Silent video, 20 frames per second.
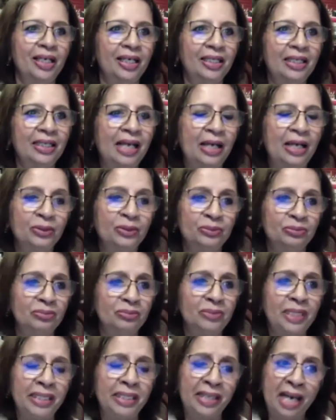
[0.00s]
Now,
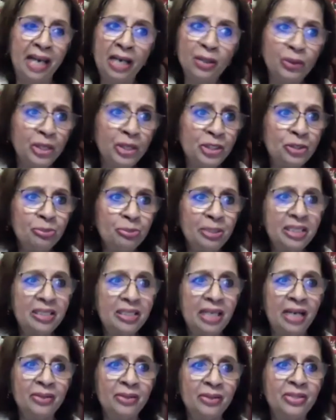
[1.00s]
there are going to be
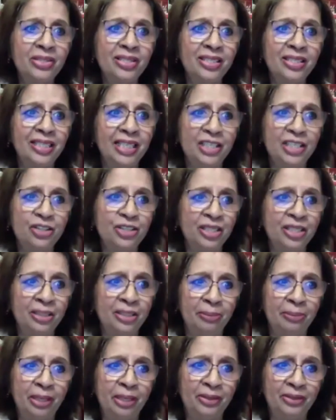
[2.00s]
doubts in Asia
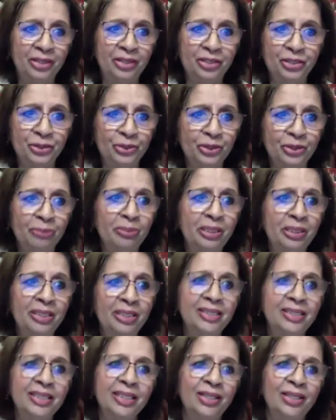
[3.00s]
about the
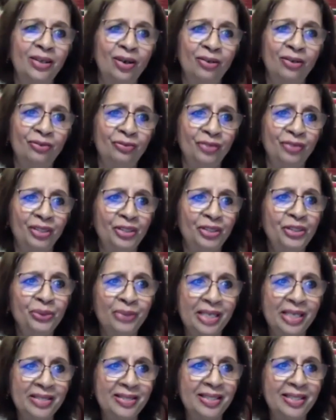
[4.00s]
durability of
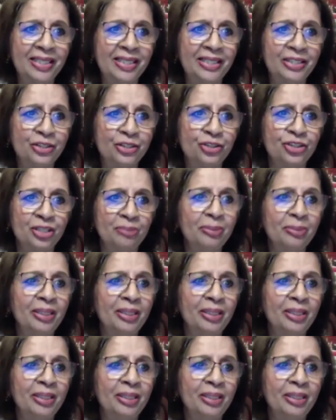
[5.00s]
US leadership.